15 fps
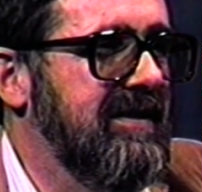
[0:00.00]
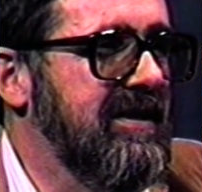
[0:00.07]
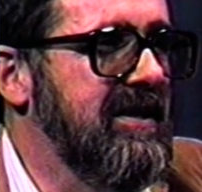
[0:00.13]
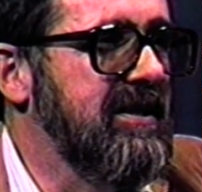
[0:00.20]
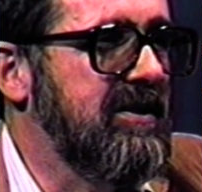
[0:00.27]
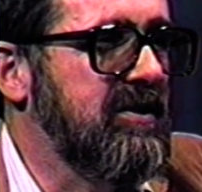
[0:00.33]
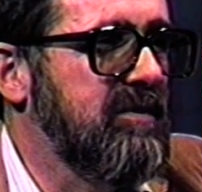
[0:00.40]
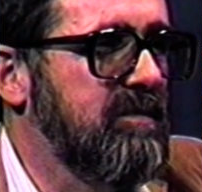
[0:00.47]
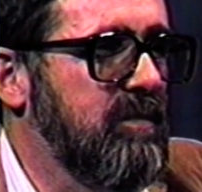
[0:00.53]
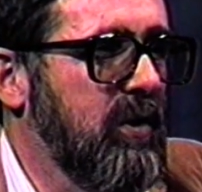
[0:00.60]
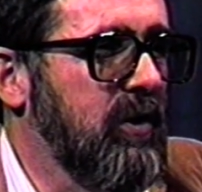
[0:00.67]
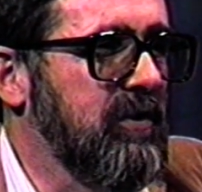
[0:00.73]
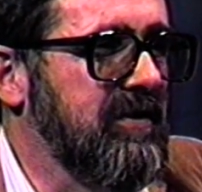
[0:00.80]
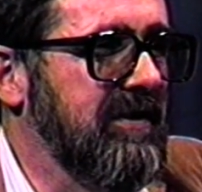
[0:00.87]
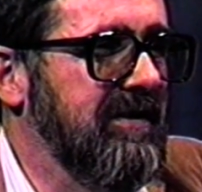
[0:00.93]
each
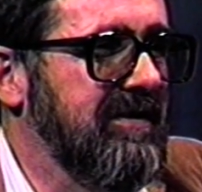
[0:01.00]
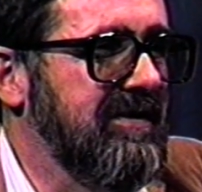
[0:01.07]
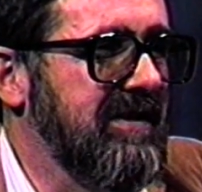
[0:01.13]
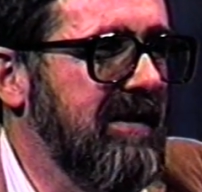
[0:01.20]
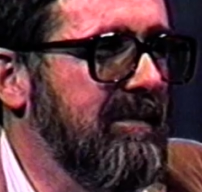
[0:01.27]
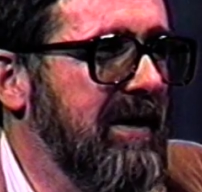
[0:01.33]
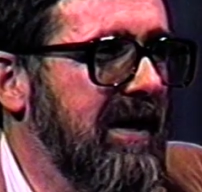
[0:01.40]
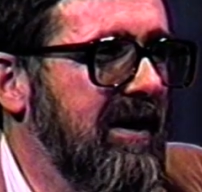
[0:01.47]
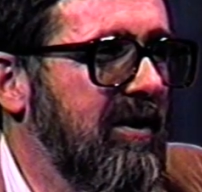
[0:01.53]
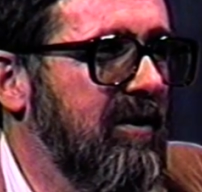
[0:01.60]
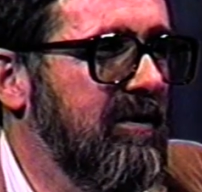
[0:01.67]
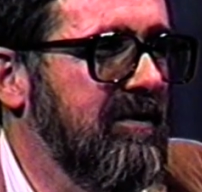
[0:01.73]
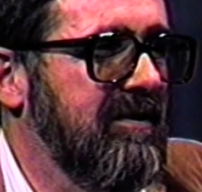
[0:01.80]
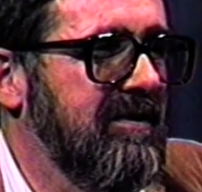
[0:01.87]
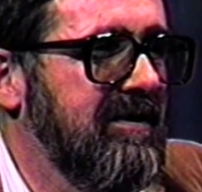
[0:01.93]
person
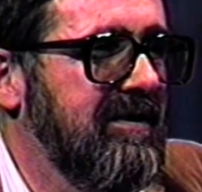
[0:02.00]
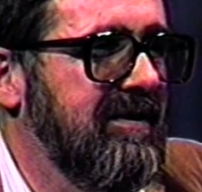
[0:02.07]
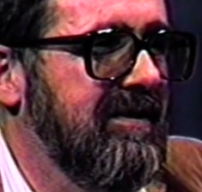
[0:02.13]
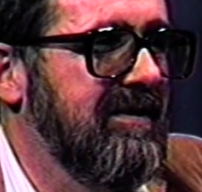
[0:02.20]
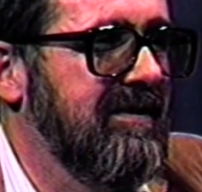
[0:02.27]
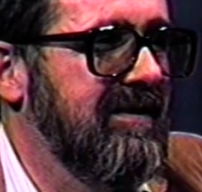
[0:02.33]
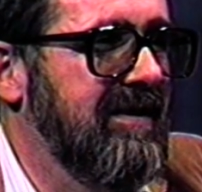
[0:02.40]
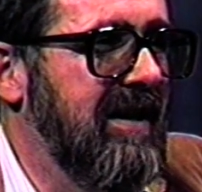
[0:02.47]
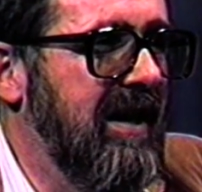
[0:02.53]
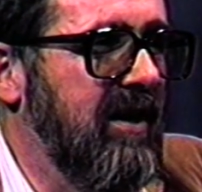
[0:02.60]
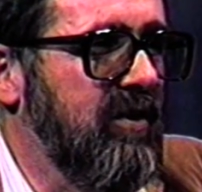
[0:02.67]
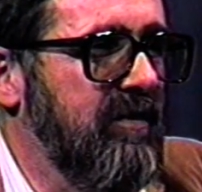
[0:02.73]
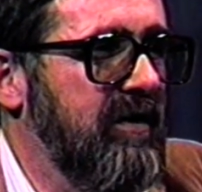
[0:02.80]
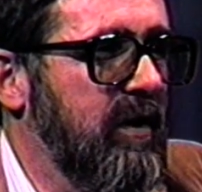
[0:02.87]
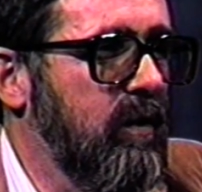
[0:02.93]
somehow
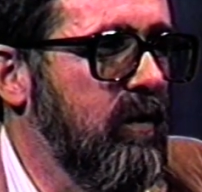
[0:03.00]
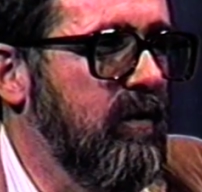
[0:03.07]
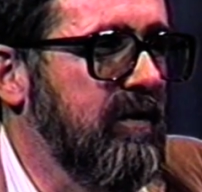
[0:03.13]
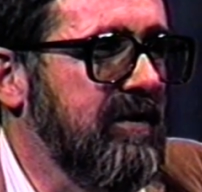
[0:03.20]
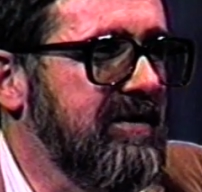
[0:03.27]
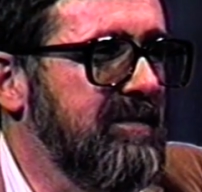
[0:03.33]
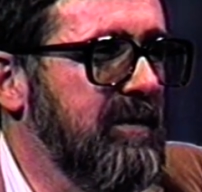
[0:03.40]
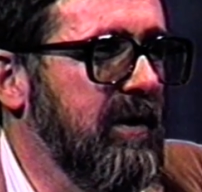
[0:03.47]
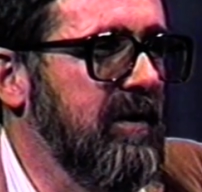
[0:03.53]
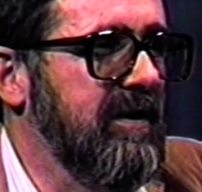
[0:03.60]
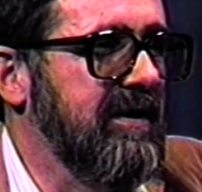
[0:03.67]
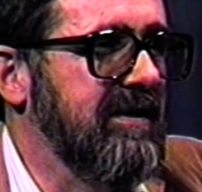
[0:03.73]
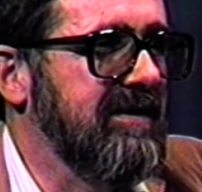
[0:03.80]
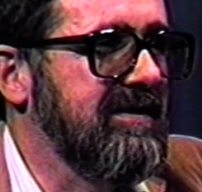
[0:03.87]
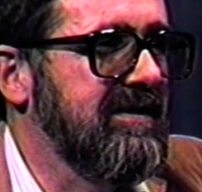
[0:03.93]
out of their own
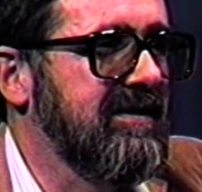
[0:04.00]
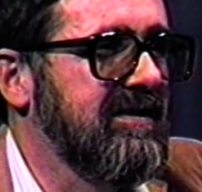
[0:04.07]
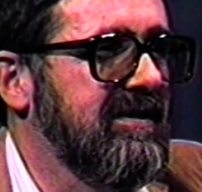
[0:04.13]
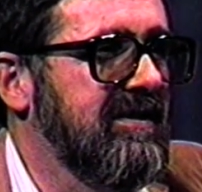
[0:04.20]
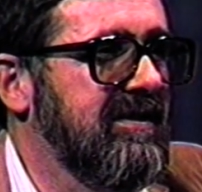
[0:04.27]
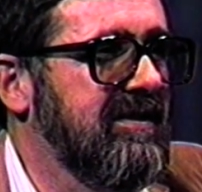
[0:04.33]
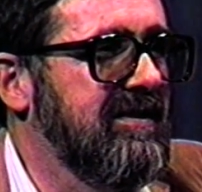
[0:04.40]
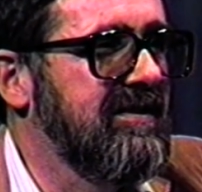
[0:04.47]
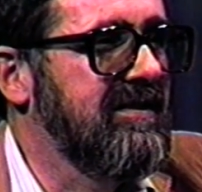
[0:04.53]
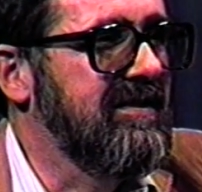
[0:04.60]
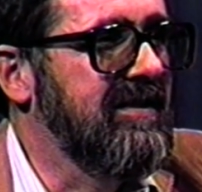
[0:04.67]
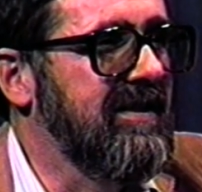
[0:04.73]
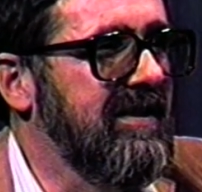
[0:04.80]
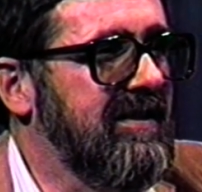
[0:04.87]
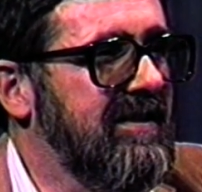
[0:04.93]
experience.
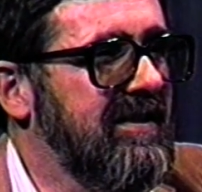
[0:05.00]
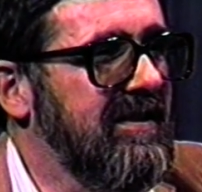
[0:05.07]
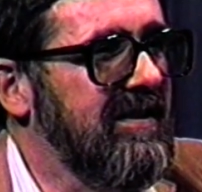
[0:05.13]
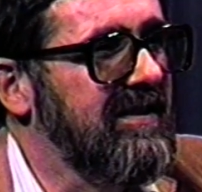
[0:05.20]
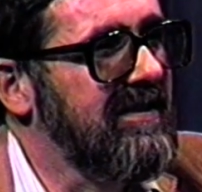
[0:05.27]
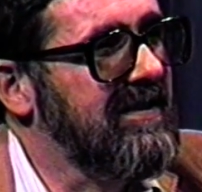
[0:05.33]
That